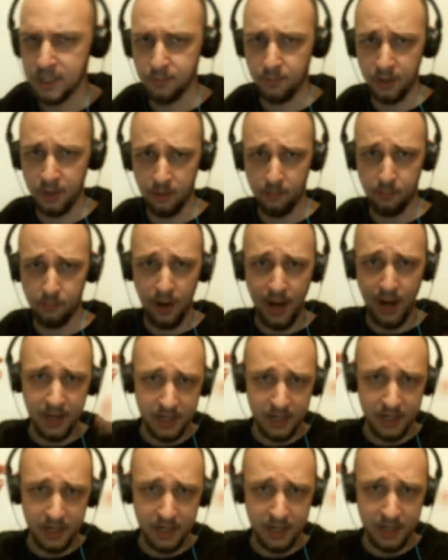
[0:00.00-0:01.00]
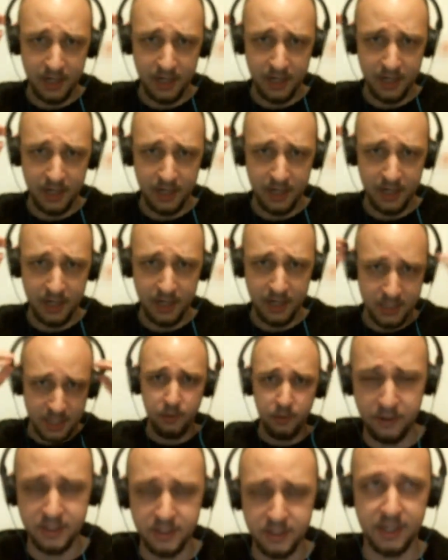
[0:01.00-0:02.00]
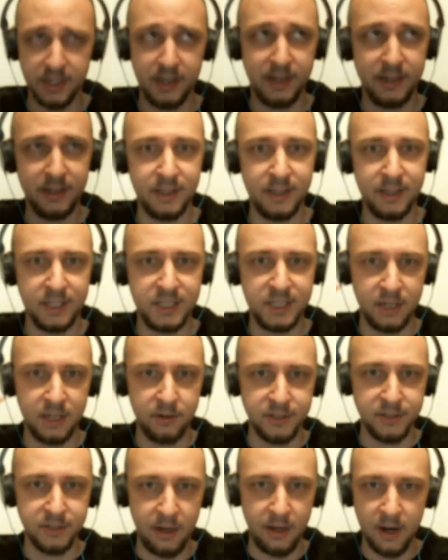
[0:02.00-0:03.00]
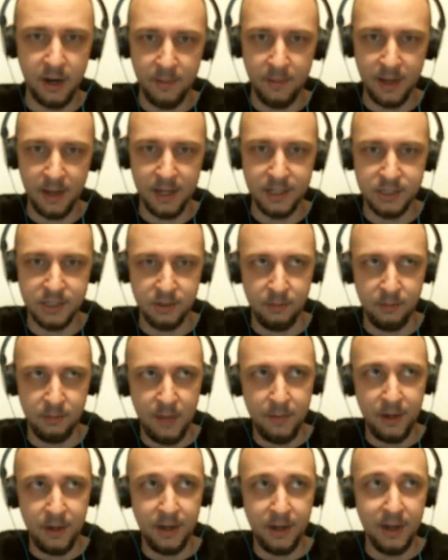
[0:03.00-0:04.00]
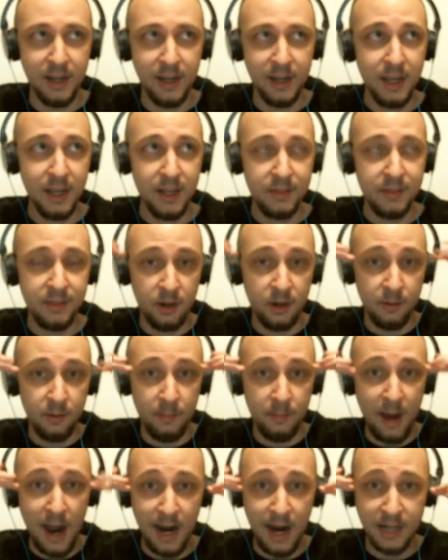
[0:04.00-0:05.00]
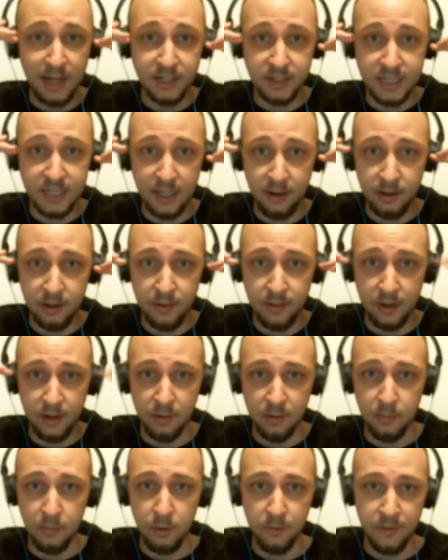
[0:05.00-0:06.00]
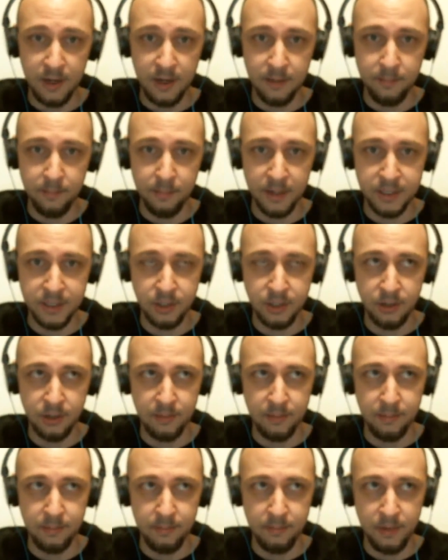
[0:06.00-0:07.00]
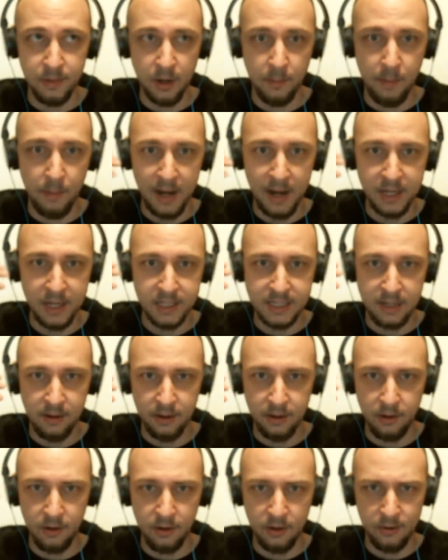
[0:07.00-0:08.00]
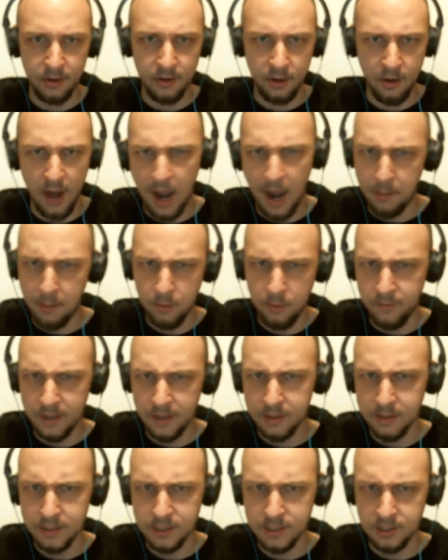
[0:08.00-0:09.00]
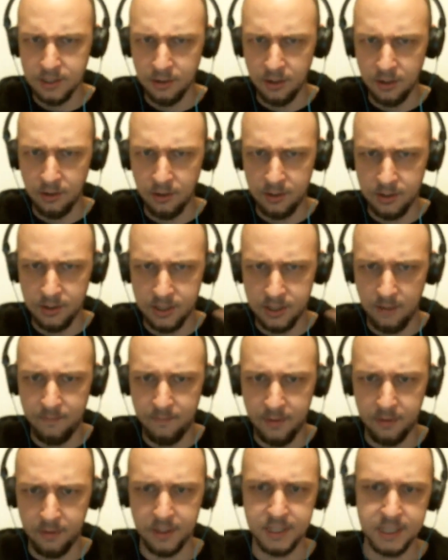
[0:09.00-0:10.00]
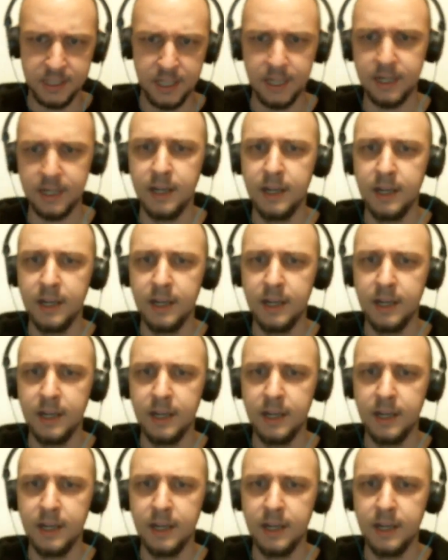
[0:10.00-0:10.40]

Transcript: when your brain is kind of confused about the signals that are coming in. So maybe your eyes are telling you that you're moving, but your body is telling you you're not moving. So you start feeling sick.